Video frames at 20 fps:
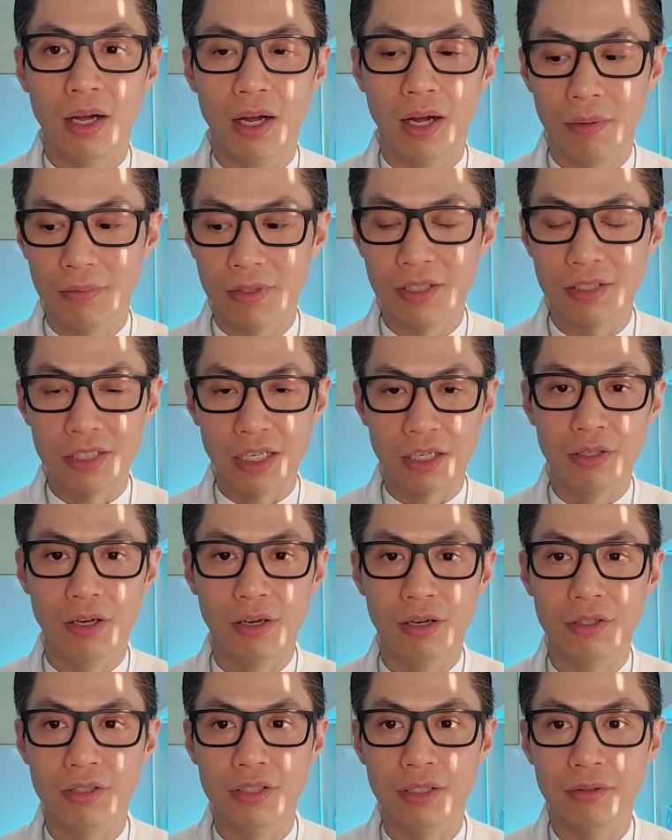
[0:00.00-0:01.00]
this
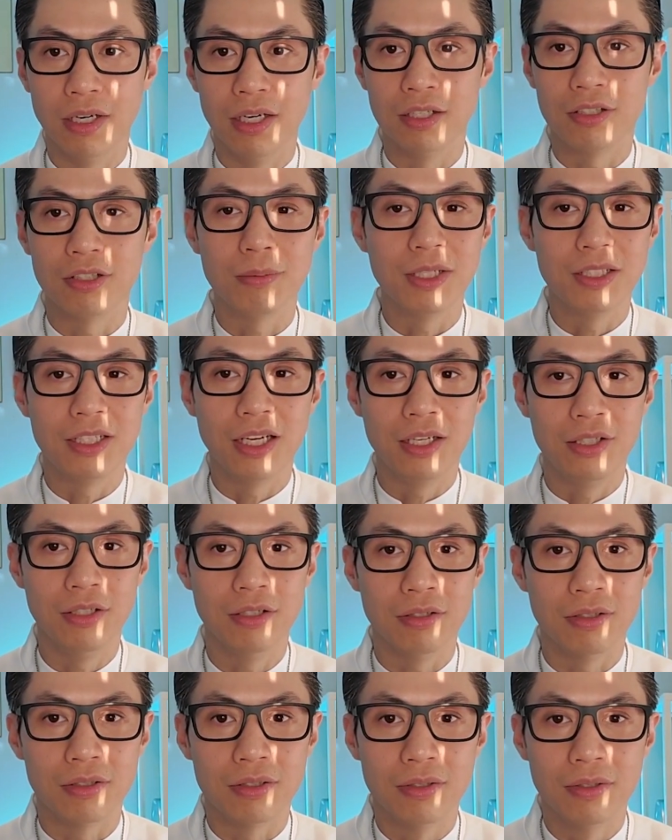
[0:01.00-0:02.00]
technology, right? It took me 10
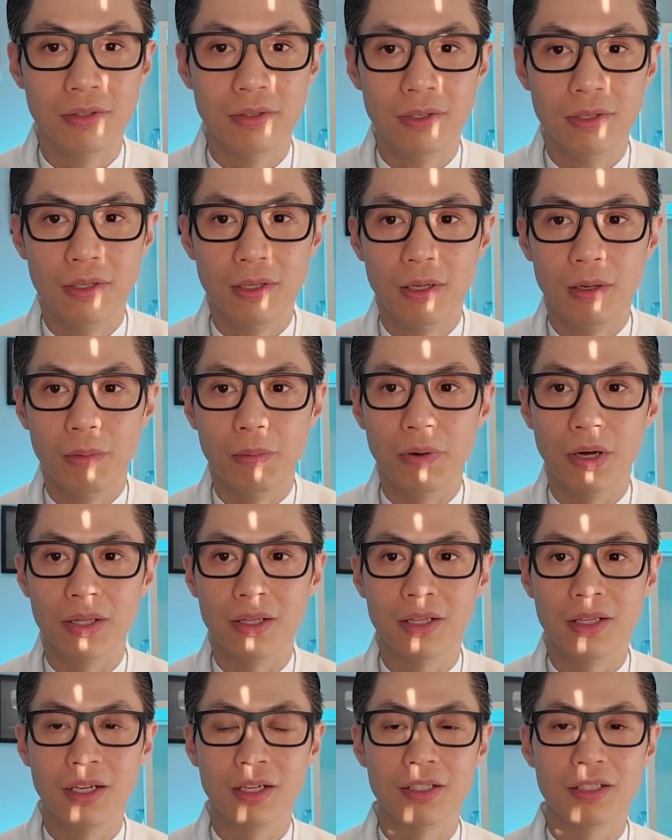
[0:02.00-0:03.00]
years. But
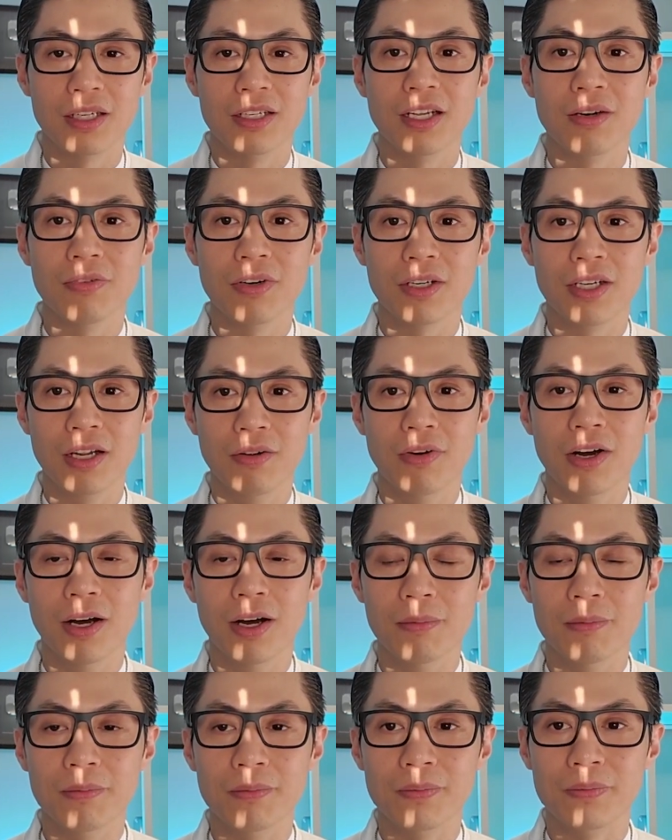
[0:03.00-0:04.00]
the thing is, I never gave up.